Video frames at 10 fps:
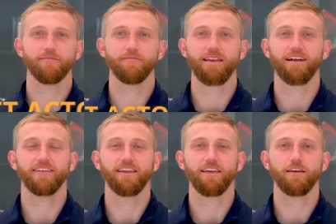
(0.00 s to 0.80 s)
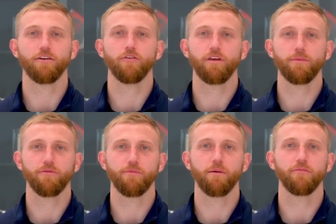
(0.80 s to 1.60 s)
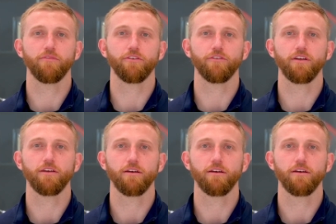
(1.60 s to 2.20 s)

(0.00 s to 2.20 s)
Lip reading: Matt Acton here, goalkeeper for Melbourne Victory.